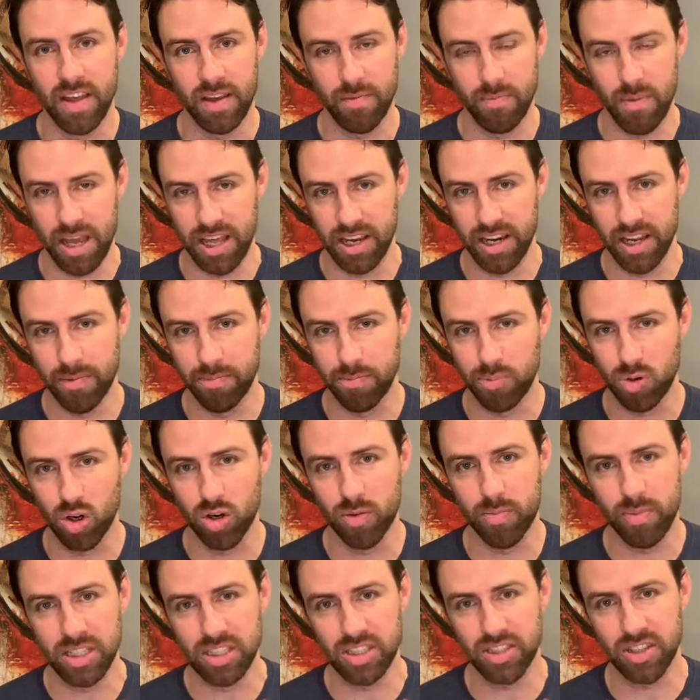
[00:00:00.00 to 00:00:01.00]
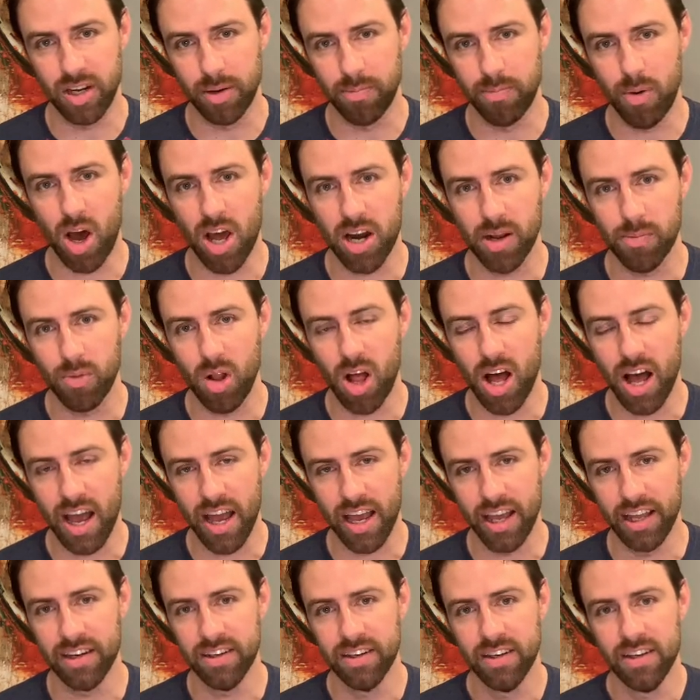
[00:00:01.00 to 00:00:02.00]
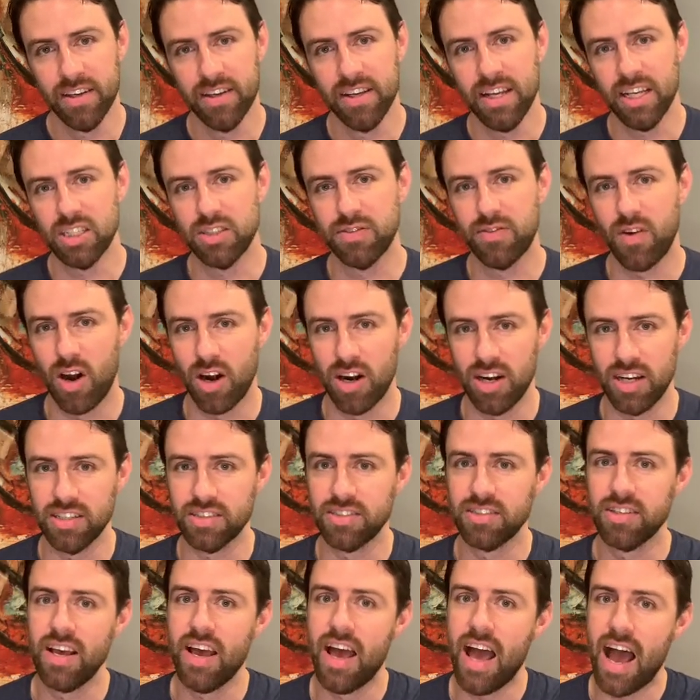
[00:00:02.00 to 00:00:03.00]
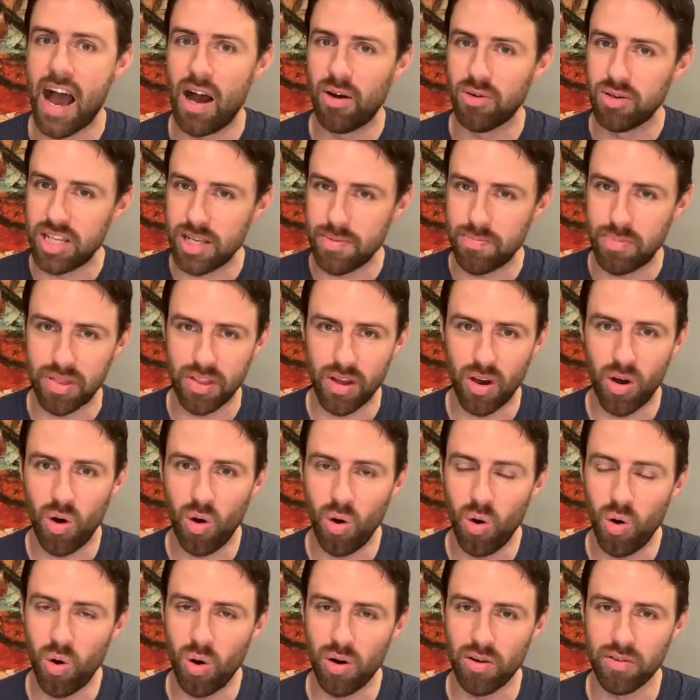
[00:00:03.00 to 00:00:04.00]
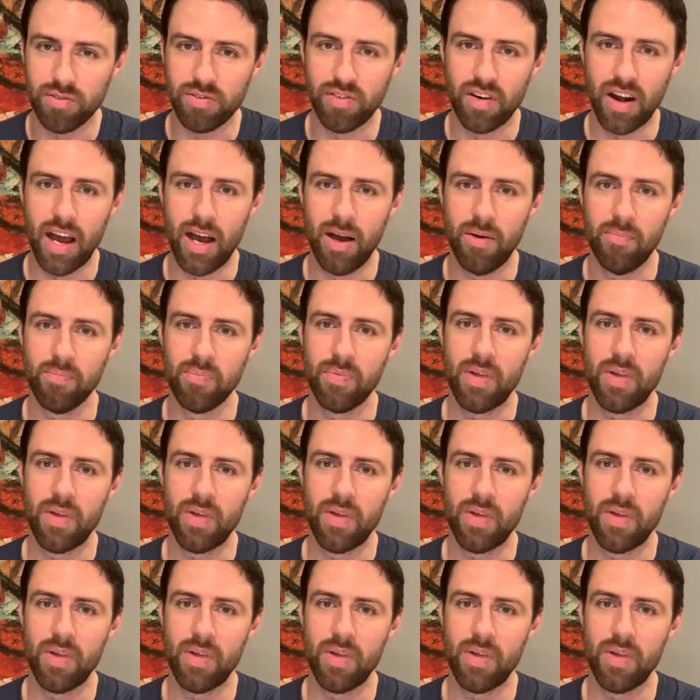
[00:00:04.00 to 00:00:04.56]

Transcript: made improvements to their bottom line as far as how deep in the hole from